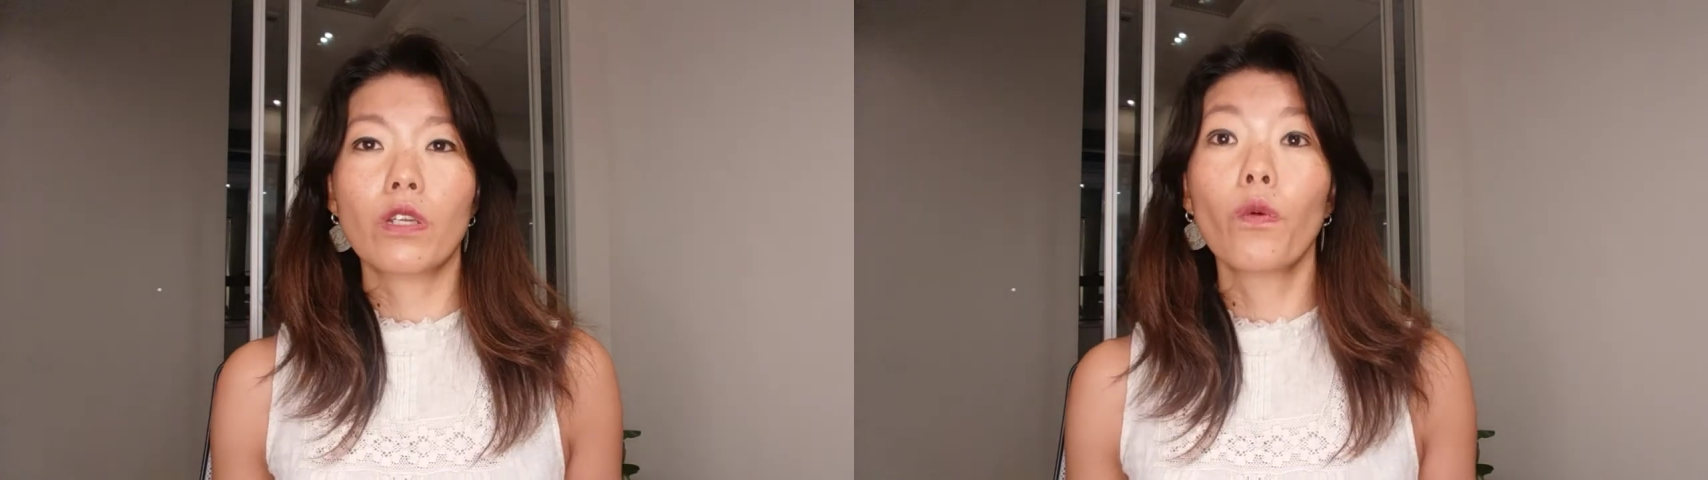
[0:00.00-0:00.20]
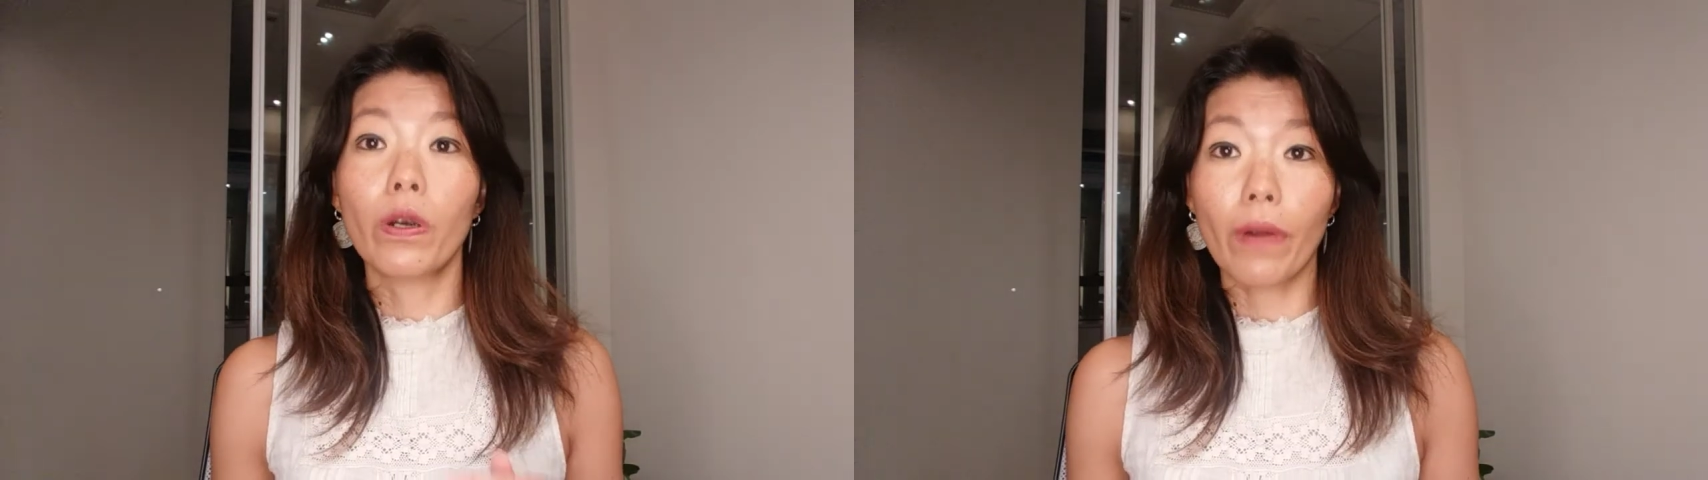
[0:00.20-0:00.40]

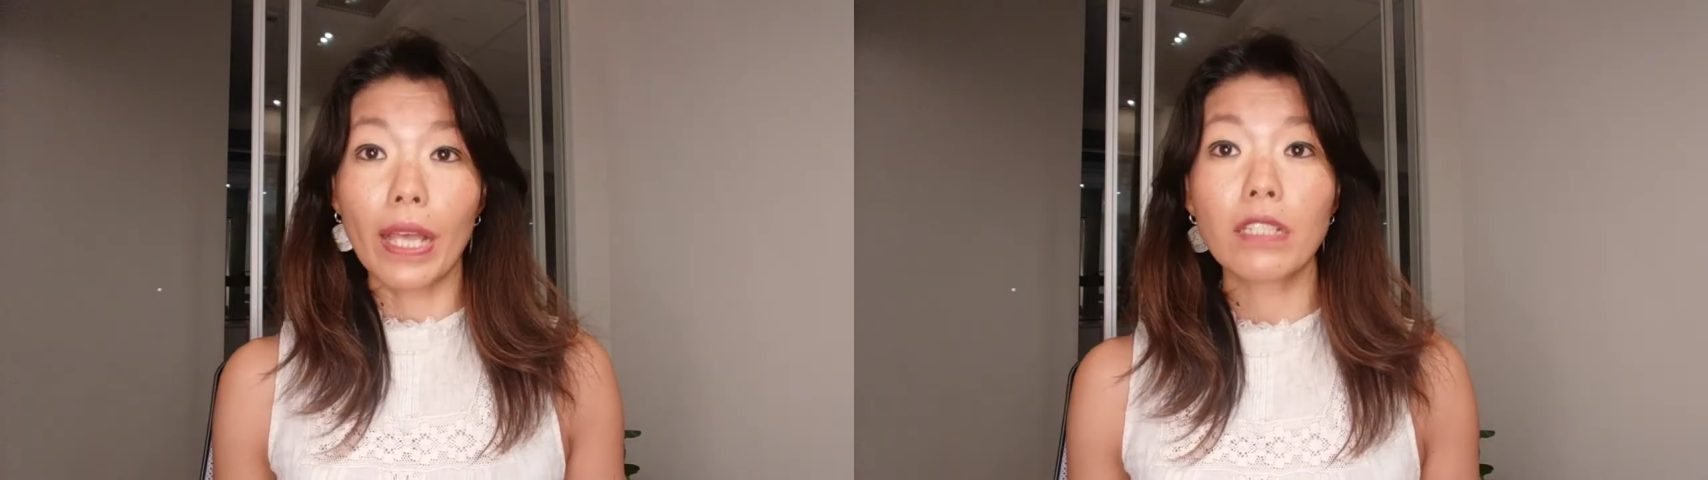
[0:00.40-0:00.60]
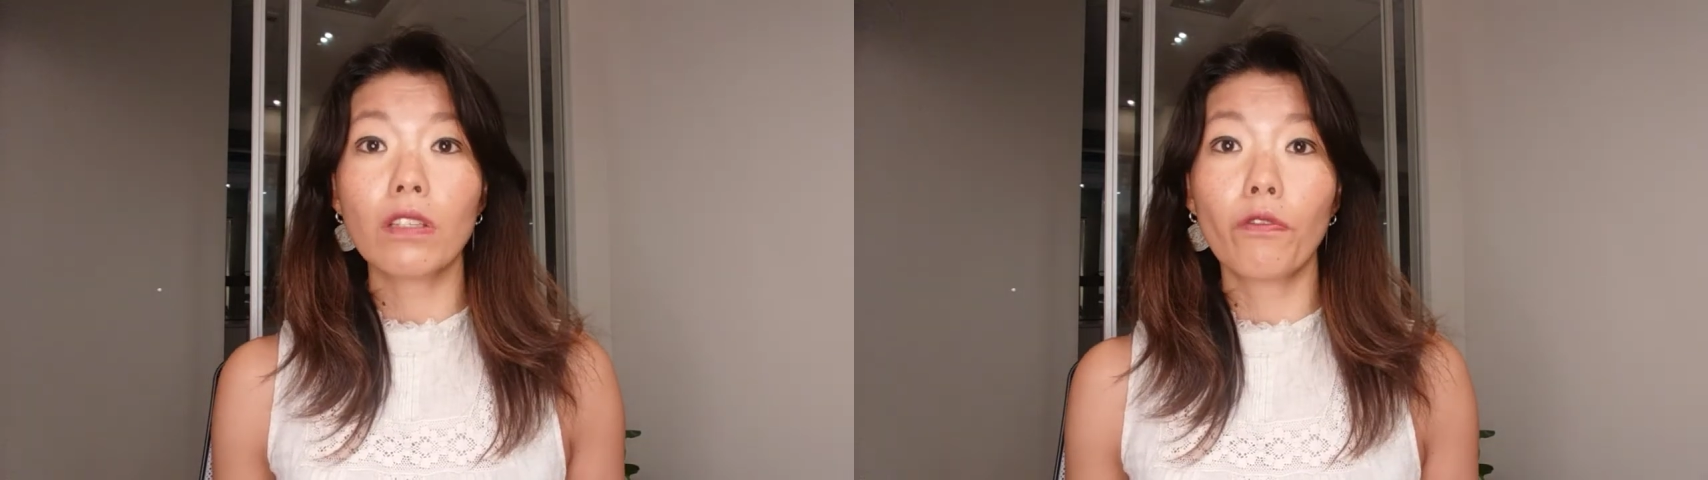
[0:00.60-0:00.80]
were
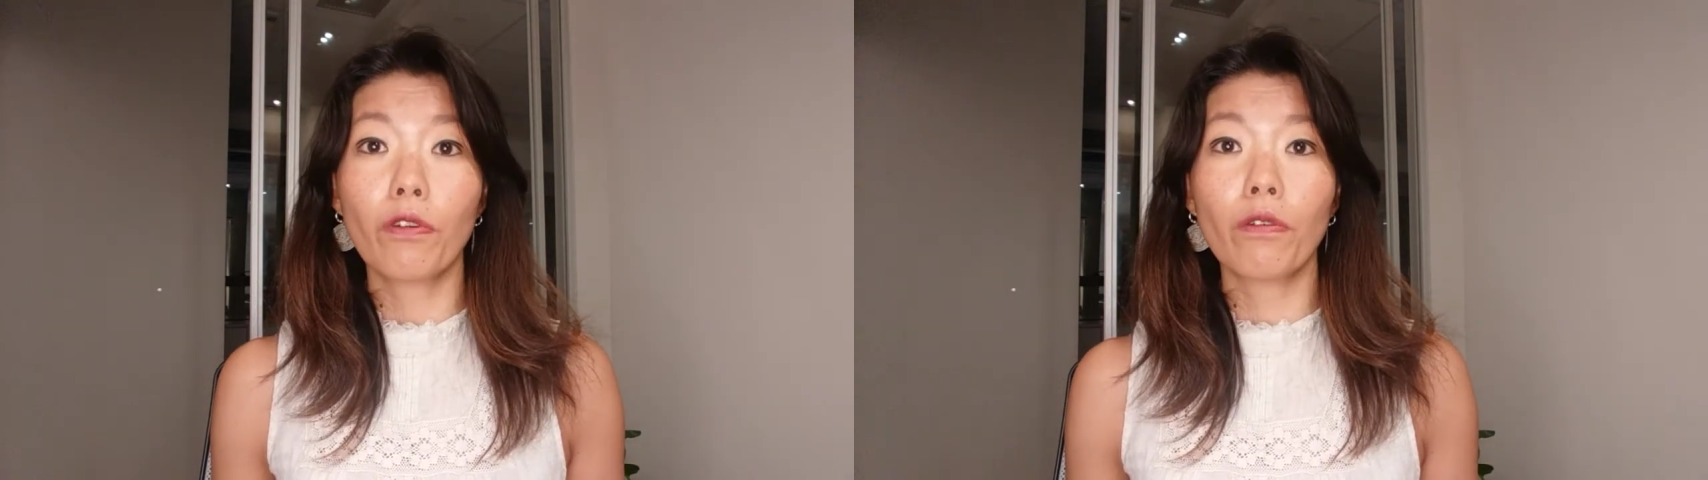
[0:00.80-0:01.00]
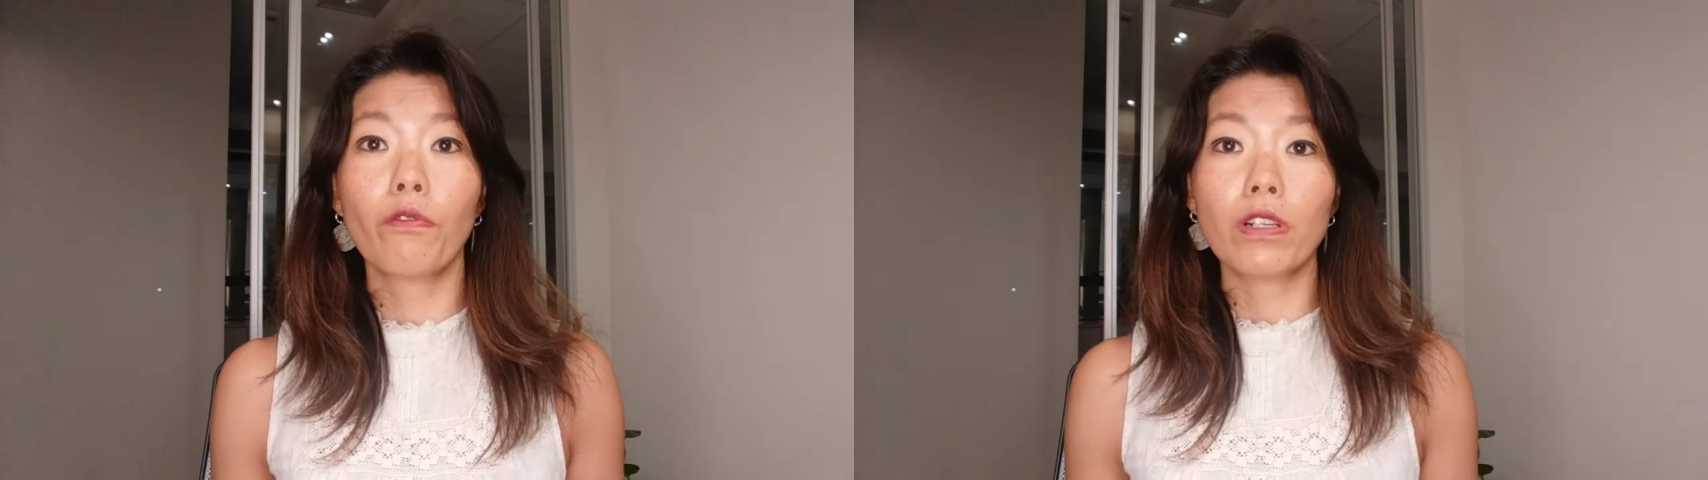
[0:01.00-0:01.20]
rescued
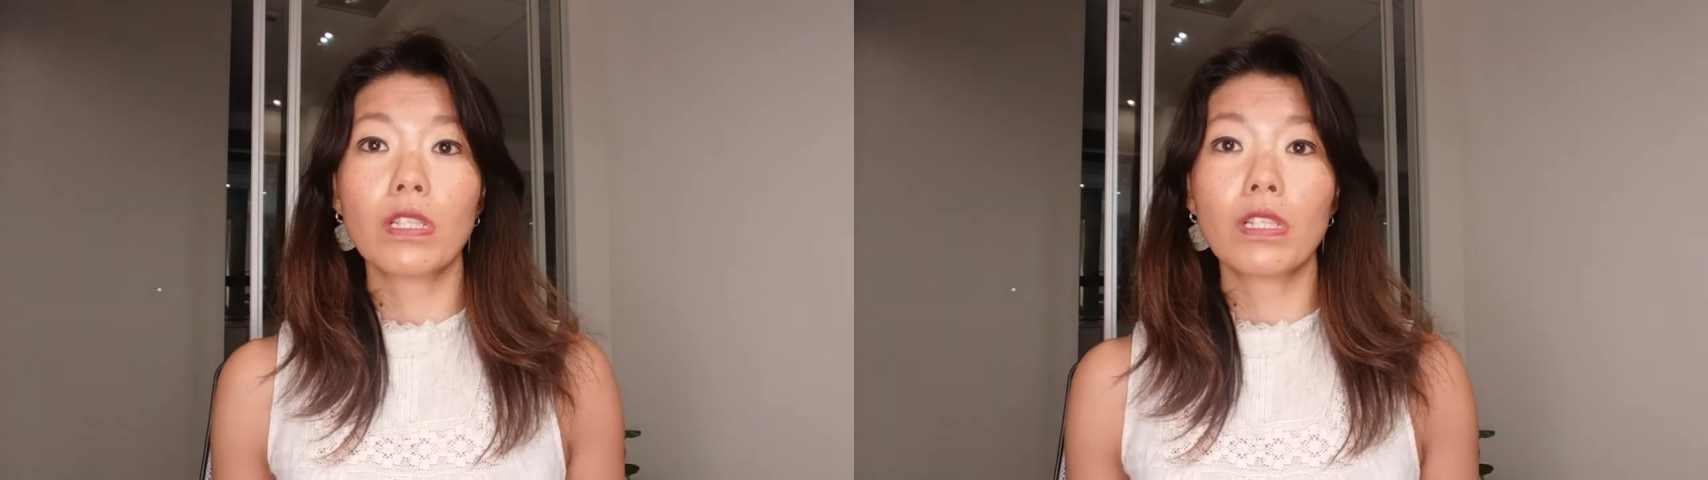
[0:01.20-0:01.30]
from forced